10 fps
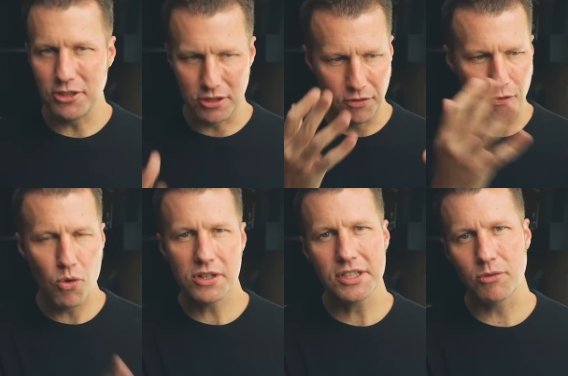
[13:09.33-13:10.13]
to
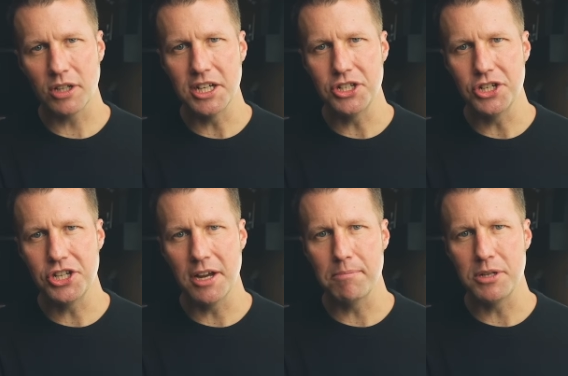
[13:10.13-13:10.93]
divorce the
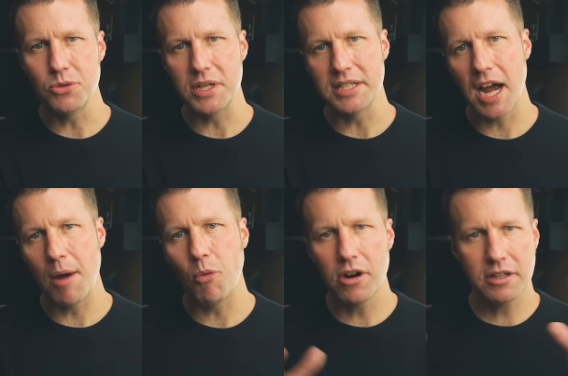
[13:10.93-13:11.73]
relationship between
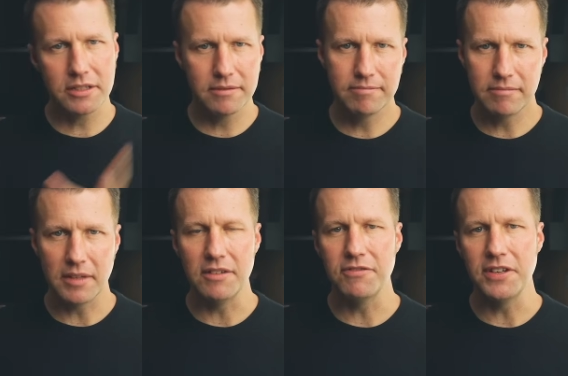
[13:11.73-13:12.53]
time worked
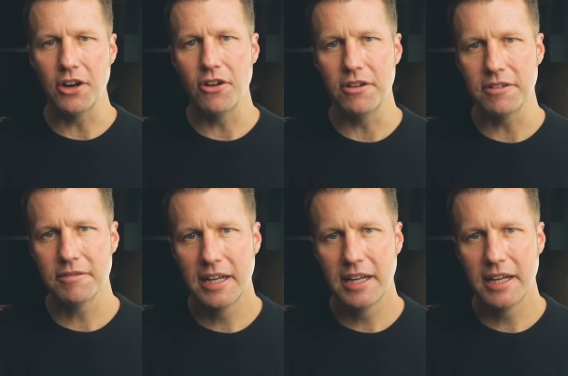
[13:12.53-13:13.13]
and fee earned.